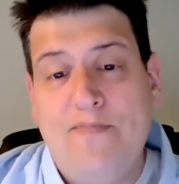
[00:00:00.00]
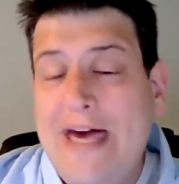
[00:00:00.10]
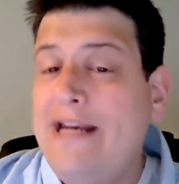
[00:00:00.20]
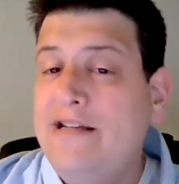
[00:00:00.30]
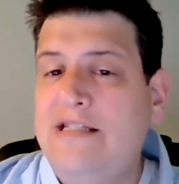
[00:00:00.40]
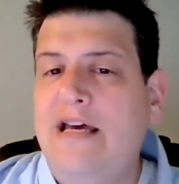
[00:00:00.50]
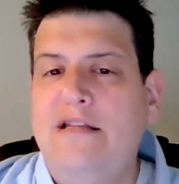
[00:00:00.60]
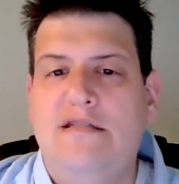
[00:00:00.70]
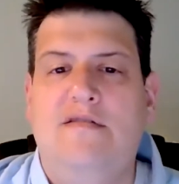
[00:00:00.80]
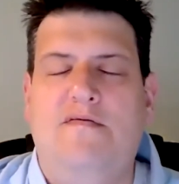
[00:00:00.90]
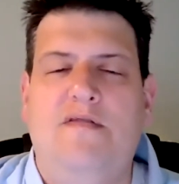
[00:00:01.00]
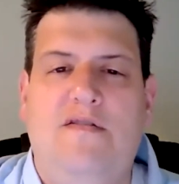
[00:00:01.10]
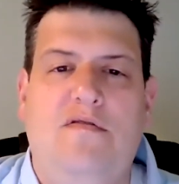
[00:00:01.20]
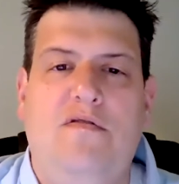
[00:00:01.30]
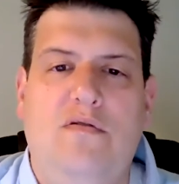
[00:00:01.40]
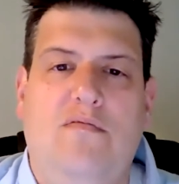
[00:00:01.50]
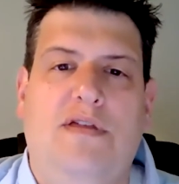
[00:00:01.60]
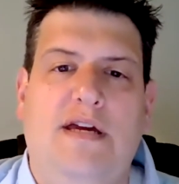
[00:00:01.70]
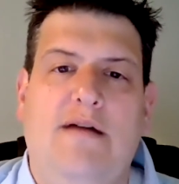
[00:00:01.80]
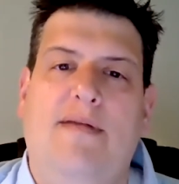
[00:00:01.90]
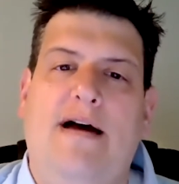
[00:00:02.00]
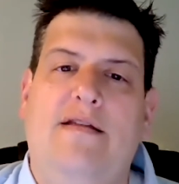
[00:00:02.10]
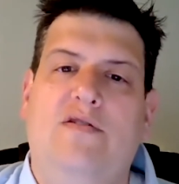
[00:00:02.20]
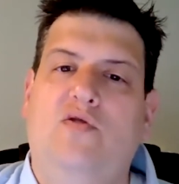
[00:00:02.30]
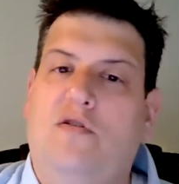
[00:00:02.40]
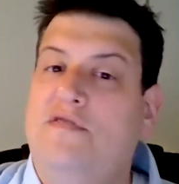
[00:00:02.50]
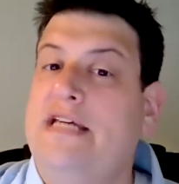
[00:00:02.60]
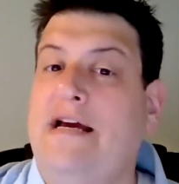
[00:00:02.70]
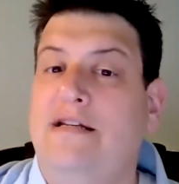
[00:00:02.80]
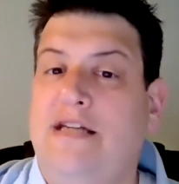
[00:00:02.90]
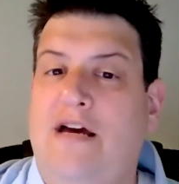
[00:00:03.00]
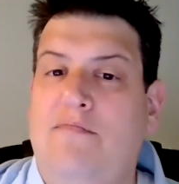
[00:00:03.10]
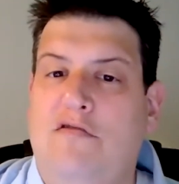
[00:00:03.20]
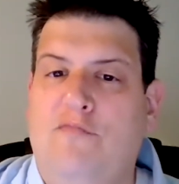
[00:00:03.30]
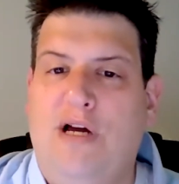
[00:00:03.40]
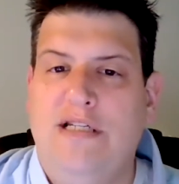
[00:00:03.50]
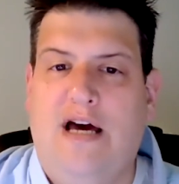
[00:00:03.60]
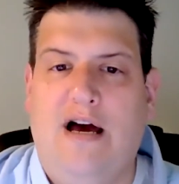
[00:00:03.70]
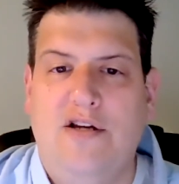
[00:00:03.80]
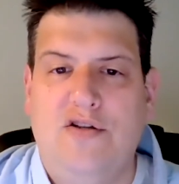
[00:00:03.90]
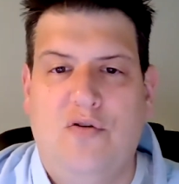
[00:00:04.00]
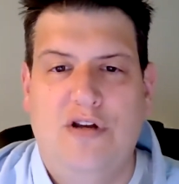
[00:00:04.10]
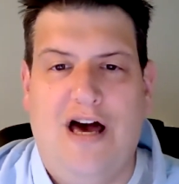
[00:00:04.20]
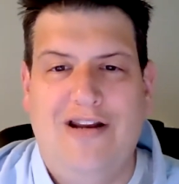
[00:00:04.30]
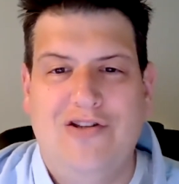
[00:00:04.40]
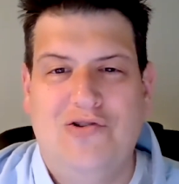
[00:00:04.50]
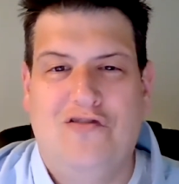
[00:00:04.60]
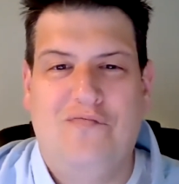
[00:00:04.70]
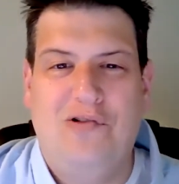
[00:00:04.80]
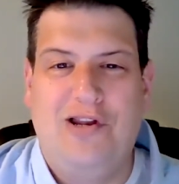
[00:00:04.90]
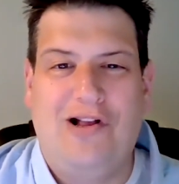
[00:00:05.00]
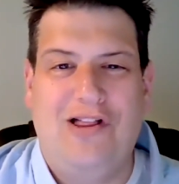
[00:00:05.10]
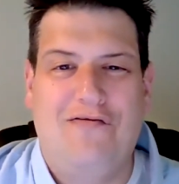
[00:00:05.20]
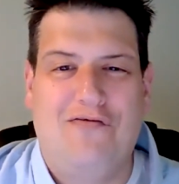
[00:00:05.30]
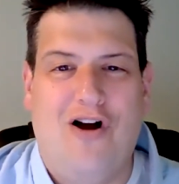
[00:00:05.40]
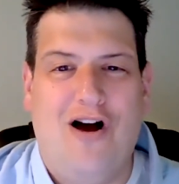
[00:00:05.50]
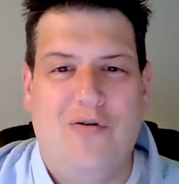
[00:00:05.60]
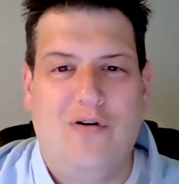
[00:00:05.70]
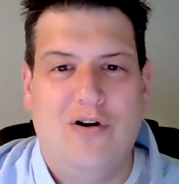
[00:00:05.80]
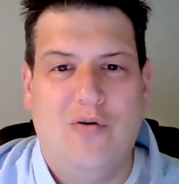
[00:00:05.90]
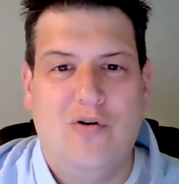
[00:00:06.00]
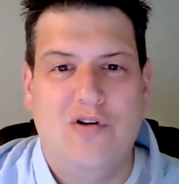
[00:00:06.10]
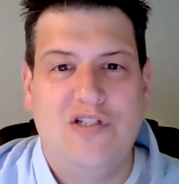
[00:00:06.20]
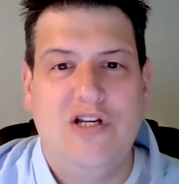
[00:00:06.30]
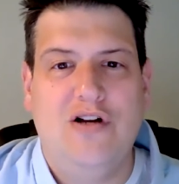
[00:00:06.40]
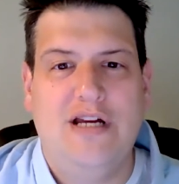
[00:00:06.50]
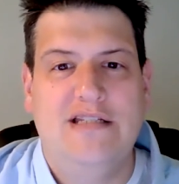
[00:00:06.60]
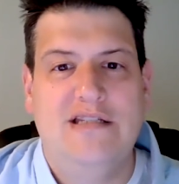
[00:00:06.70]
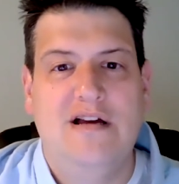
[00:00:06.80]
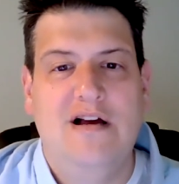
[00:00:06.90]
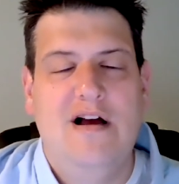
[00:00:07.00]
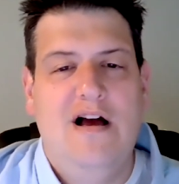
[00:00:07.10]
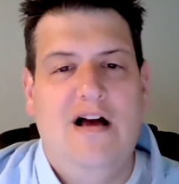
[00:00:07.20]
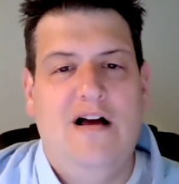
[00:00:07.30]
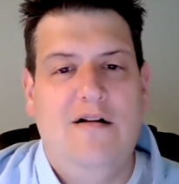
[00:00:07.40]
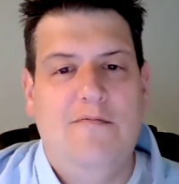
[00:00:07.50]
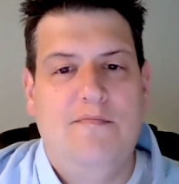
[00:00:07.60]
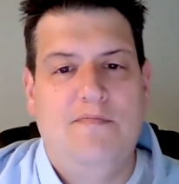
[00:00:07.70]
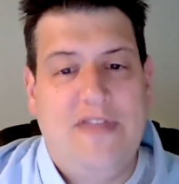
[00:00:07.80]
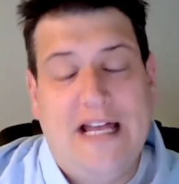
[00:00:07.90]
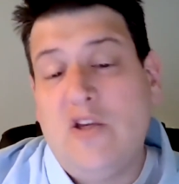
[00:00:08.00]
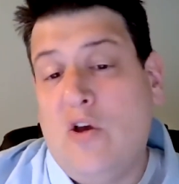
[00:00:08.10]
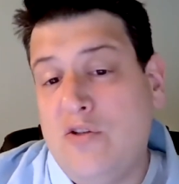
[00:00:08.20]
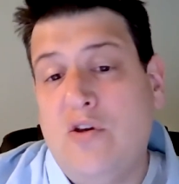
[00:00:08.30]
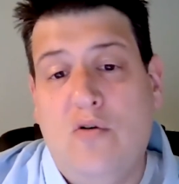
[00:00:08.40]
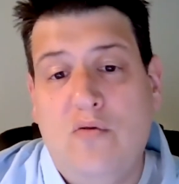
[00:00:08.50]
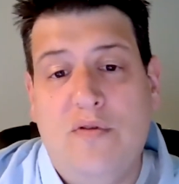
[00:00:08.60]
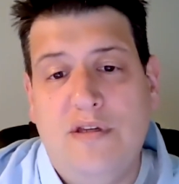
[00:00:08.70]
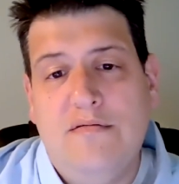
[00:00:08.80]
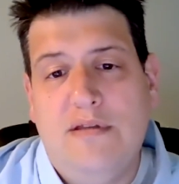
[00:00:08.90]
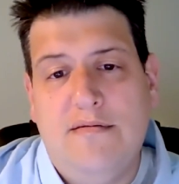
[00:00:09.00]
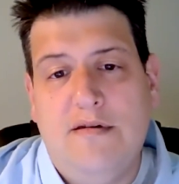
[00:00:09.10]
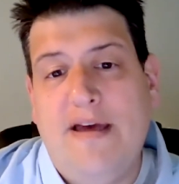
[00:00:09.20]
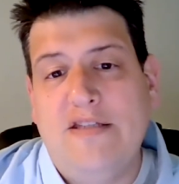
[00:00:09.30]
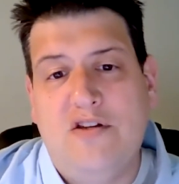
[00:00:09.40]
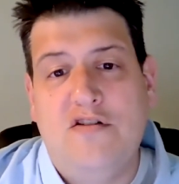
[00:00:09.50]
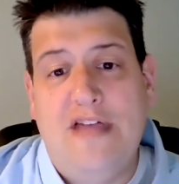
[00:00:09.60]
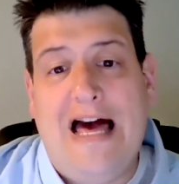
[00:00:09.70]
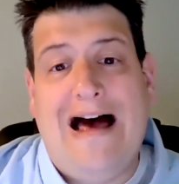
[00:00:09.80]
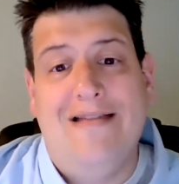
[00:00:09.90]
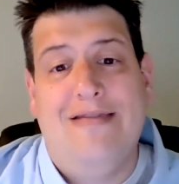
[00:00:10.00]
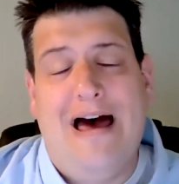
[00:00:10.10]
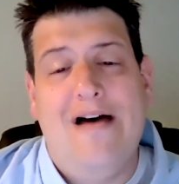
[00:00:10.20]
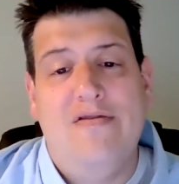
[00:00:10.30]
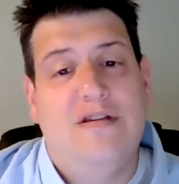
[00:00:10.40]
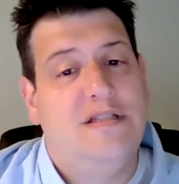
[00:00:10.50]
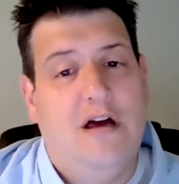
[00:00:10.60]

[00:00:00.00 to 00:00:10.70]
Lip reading: And in a sense, if you think about it, the sort of second type of montage, though not as sort of politically fraught or serious, that's also the message of that the